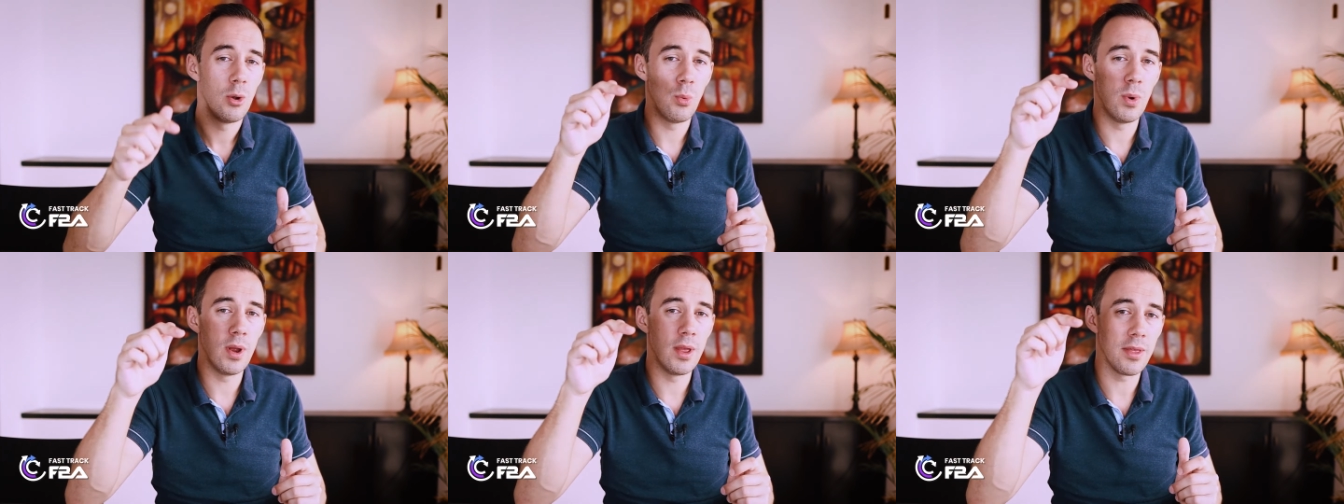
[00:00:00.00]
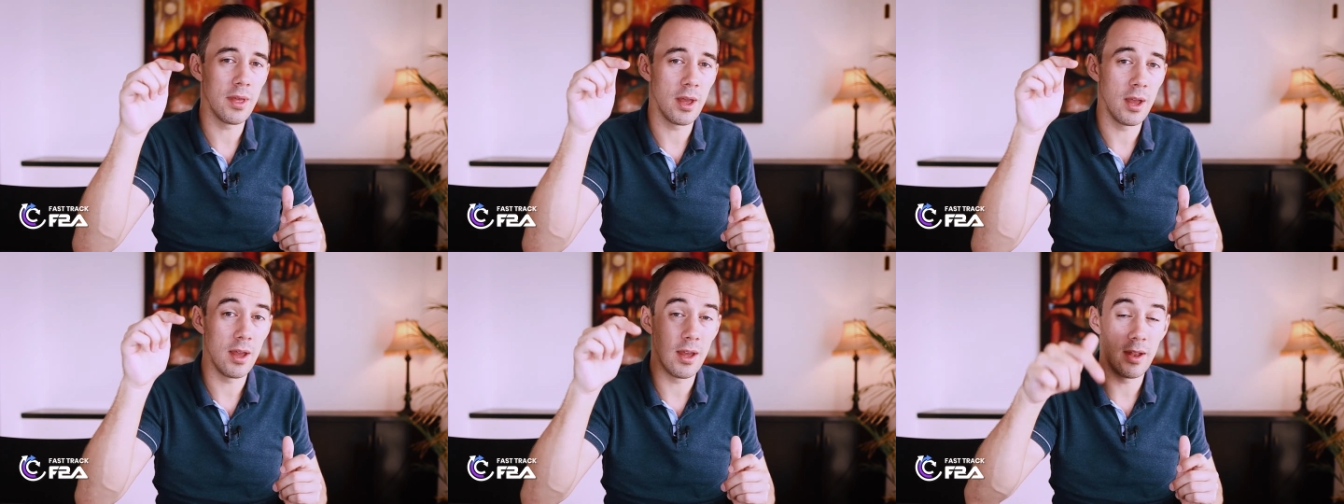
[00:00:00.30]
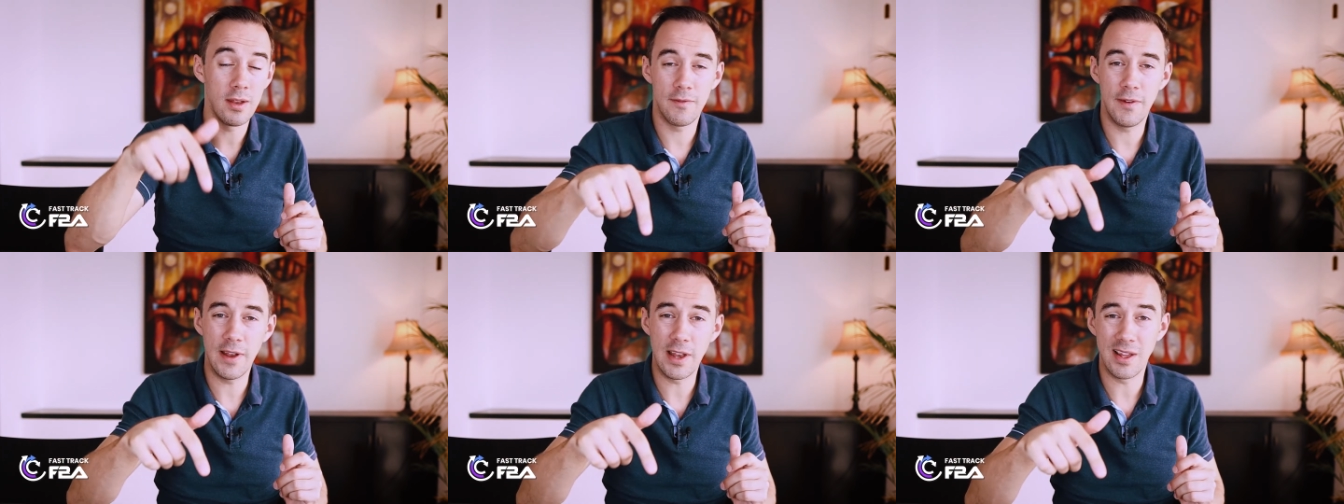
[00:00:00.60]
with uh,
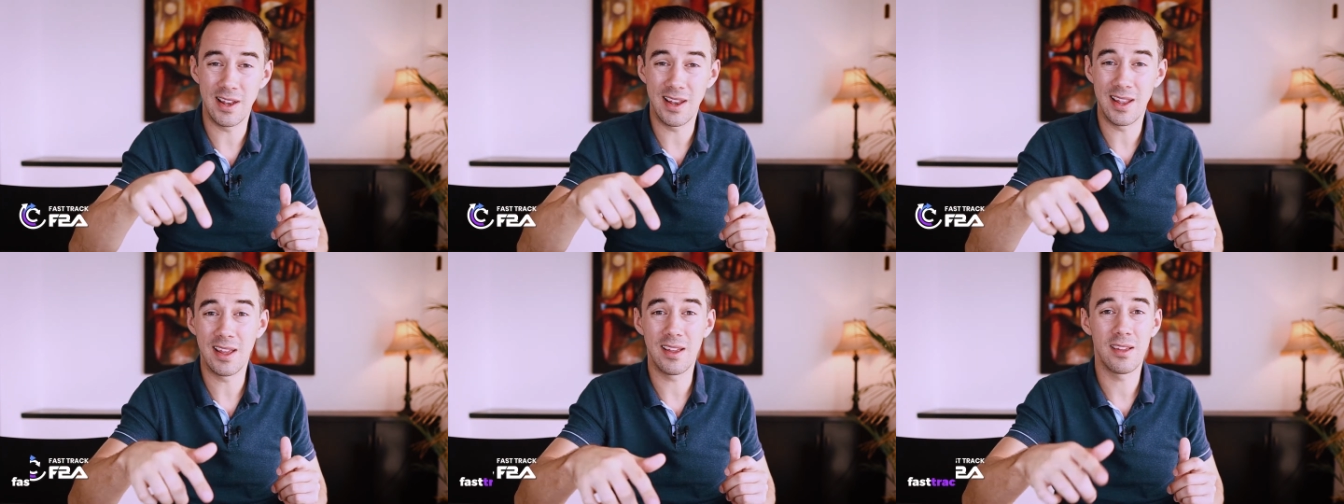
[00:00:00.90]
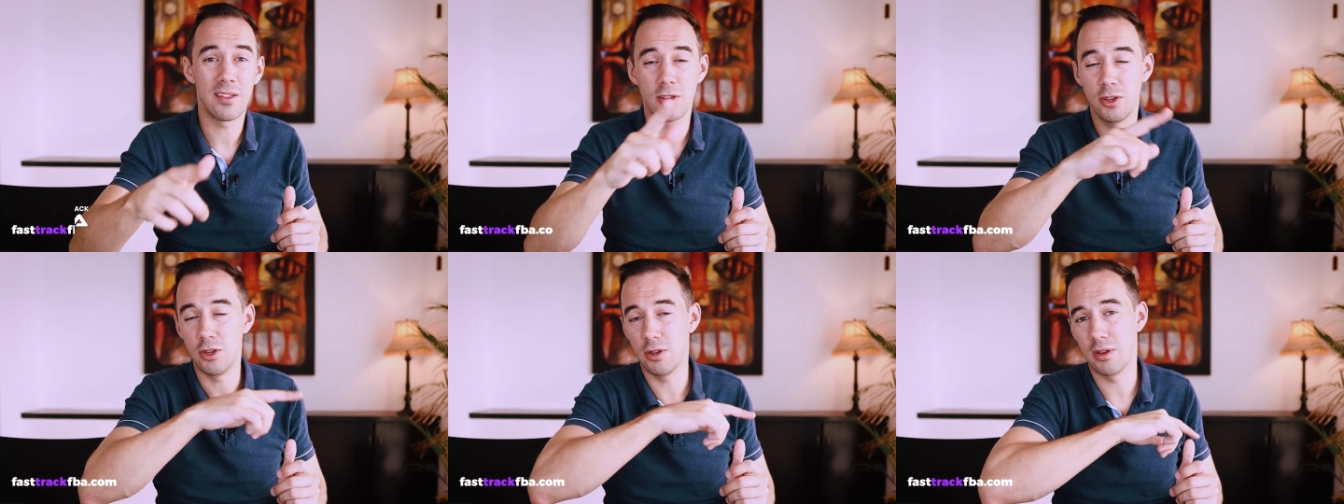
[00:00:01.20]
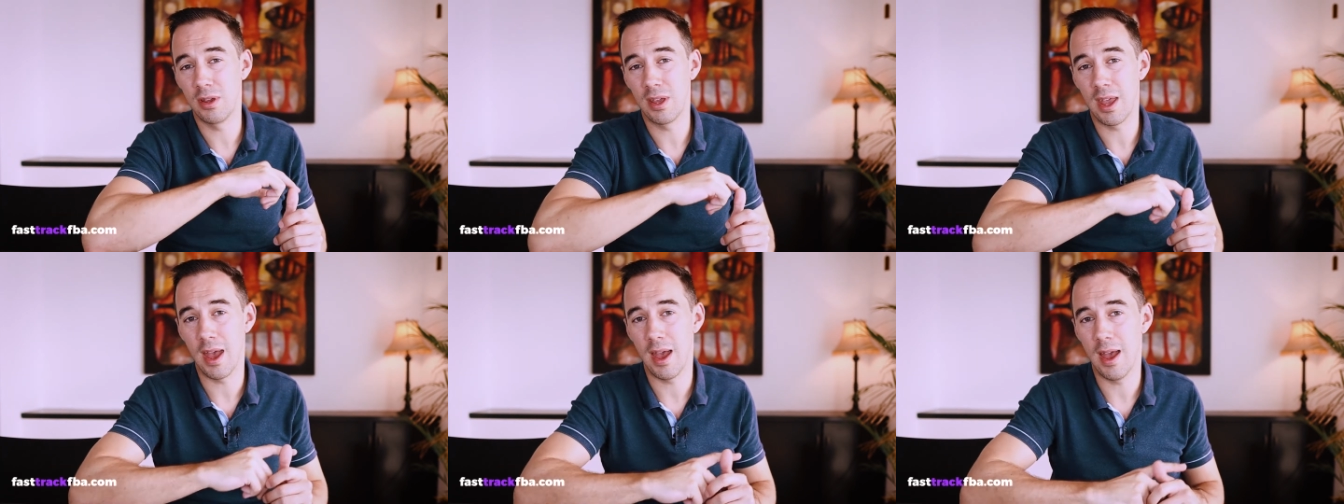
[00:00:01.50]
an affiliate link that you
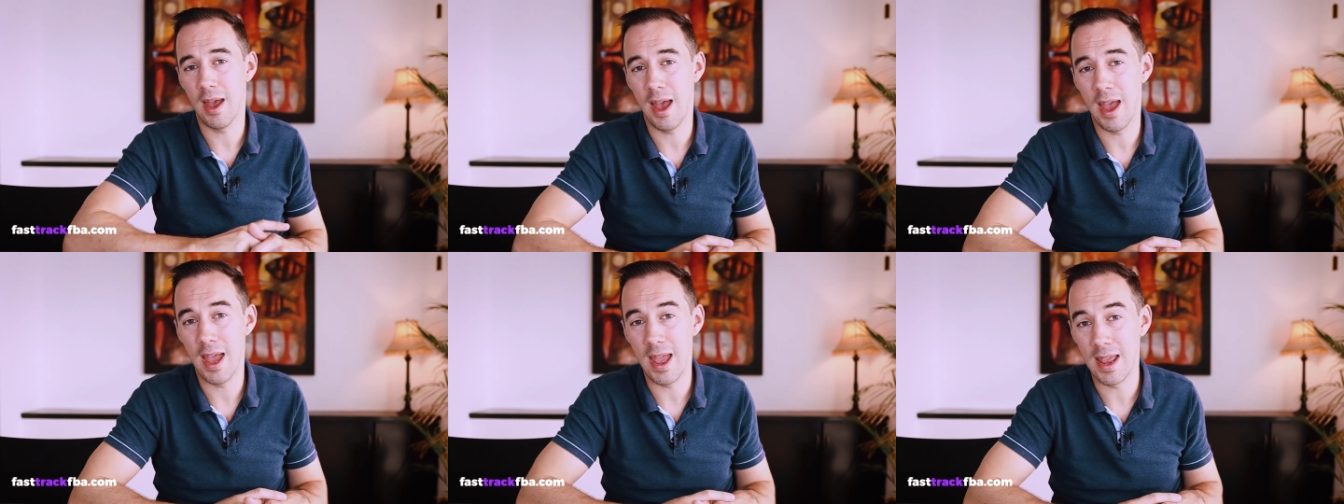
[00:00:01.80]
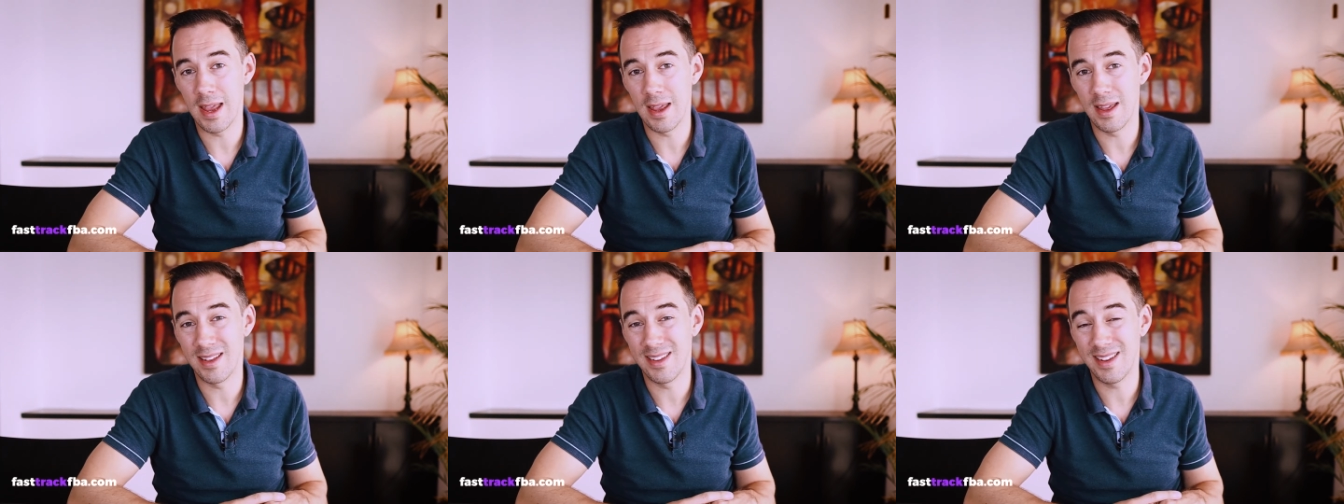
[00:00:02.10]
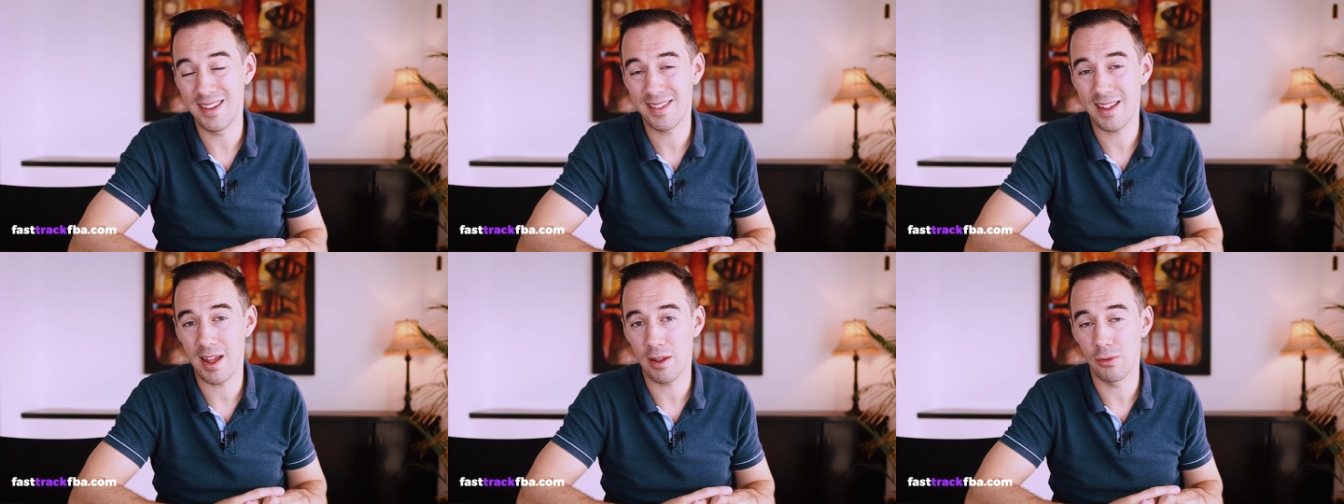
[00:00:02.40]
can get a
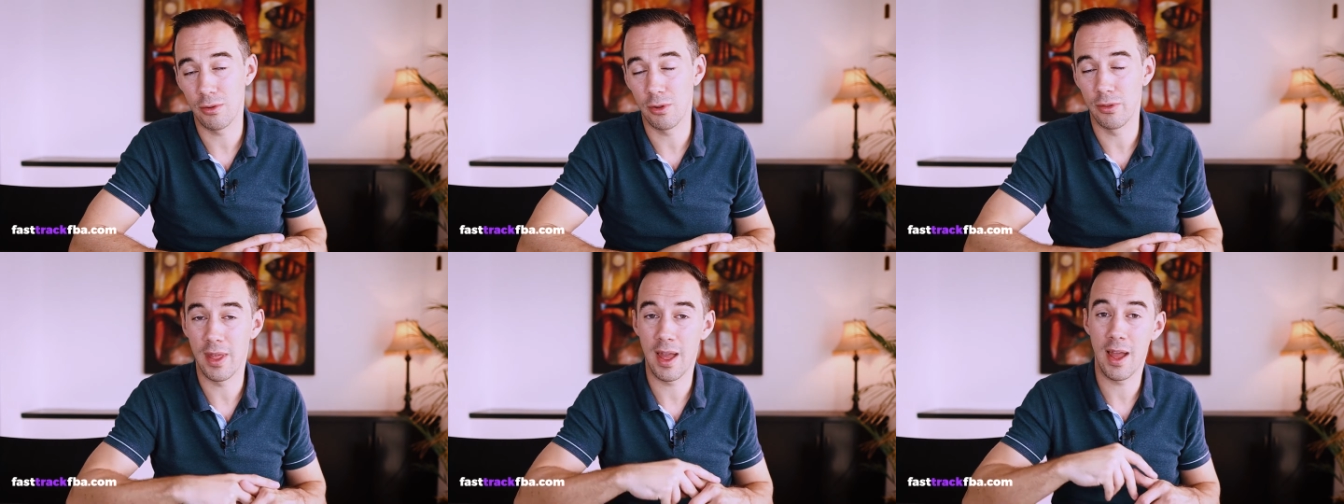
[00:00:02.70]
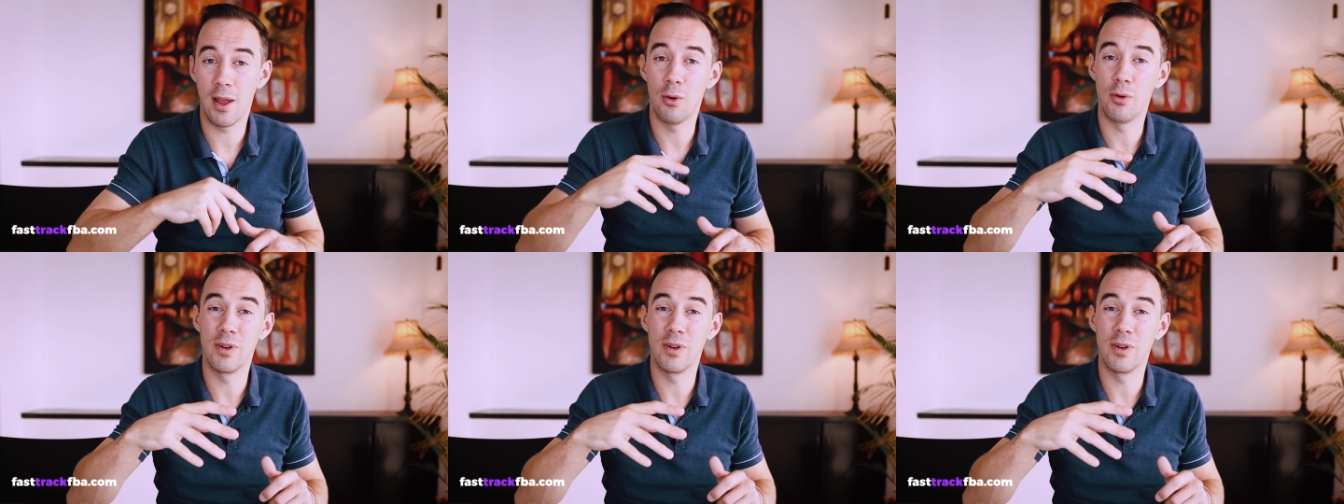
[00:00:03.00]
discount on that,